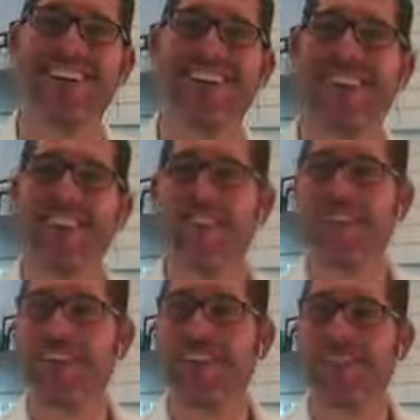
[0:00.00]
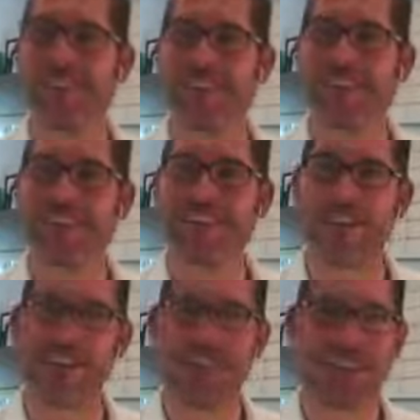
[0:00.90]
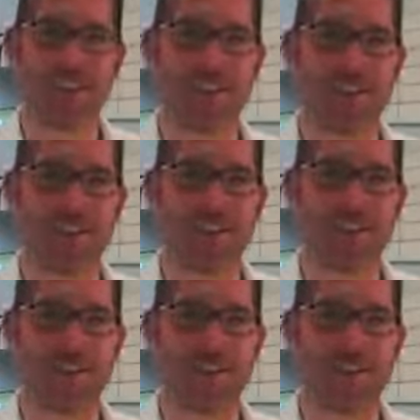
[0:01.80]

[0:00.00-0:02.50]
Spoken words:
All right, good. So you can't yell at me too much because you don't